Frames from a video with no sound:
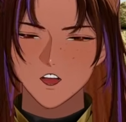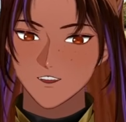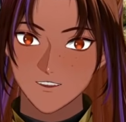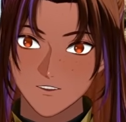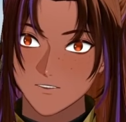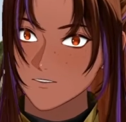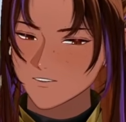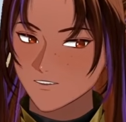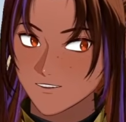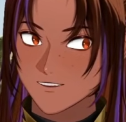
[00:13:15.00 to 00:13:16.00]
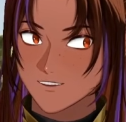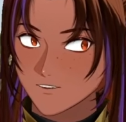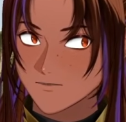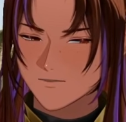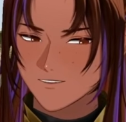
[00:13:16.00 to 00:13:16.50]
there's still a
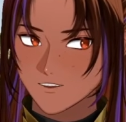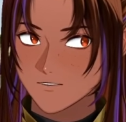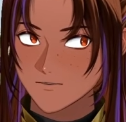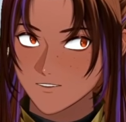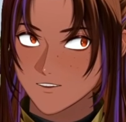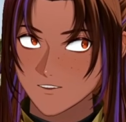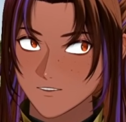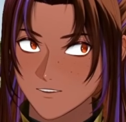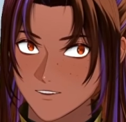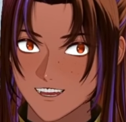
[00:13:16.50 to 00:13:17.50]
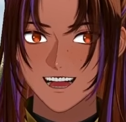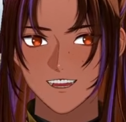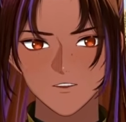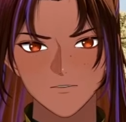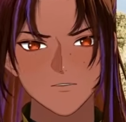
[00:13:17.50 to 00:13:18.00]
couple that are really good. And
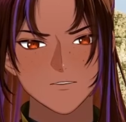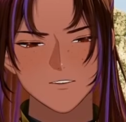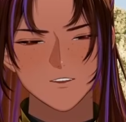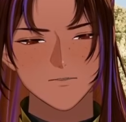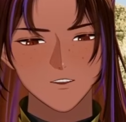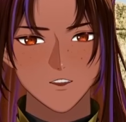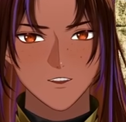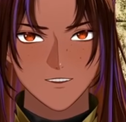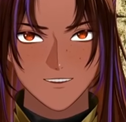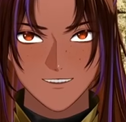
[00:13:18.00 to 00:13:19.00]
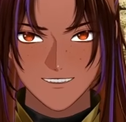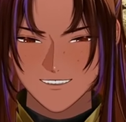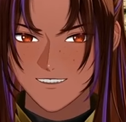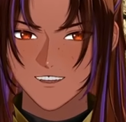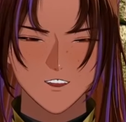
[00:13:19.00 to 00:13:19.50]
they mostly come
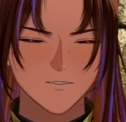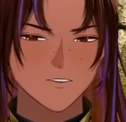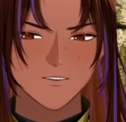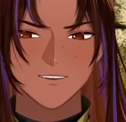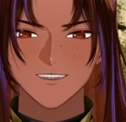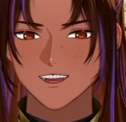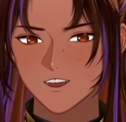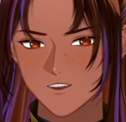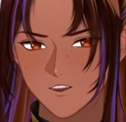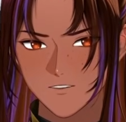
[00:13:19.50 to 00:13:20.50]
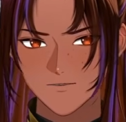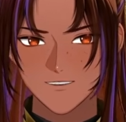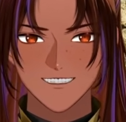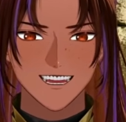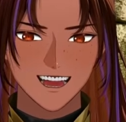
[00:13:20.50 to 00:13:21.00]
early. They come early.
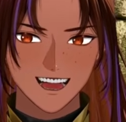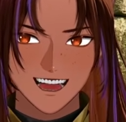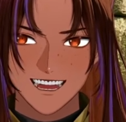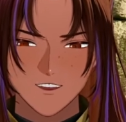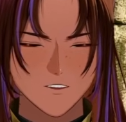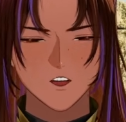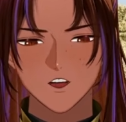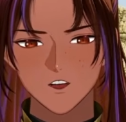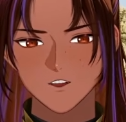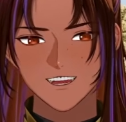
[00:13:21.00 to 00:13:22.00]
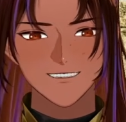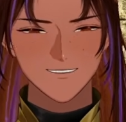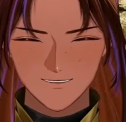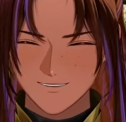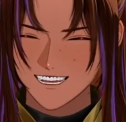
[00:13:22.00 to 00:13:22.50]
Notably, Anthaul and
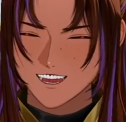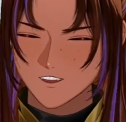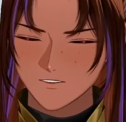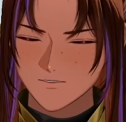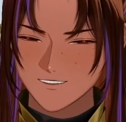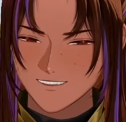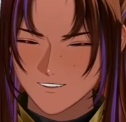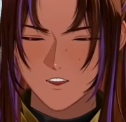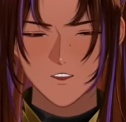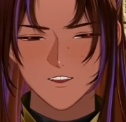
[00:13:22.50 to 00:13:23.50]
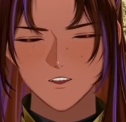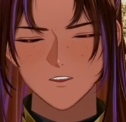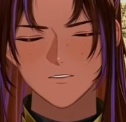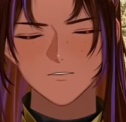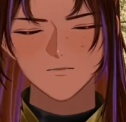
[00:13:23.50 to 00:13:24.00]
Tailwind are
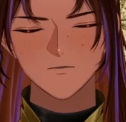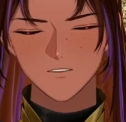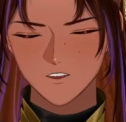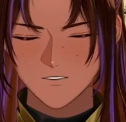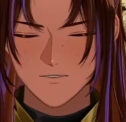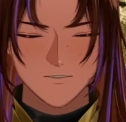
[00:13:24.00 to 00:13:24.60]
huge personal